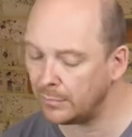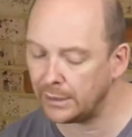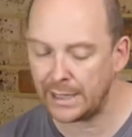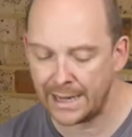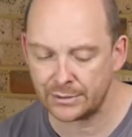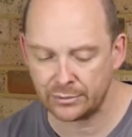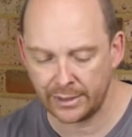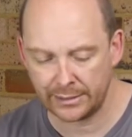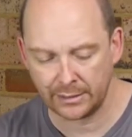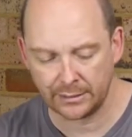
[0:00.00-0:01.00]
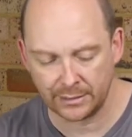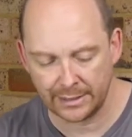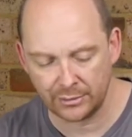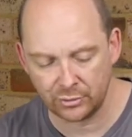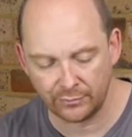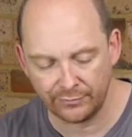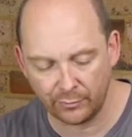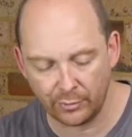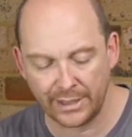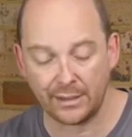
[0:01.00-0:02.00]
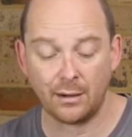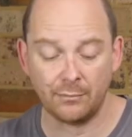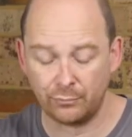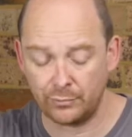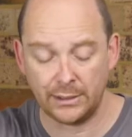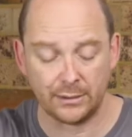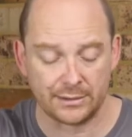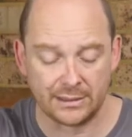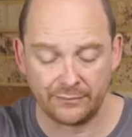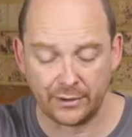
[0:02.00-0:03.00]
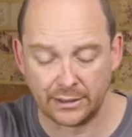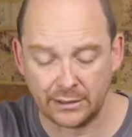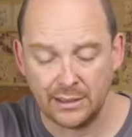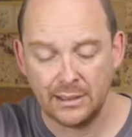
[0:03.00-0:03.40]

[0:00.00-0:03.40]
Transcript: one has created an issue for that. I've really got to see if I can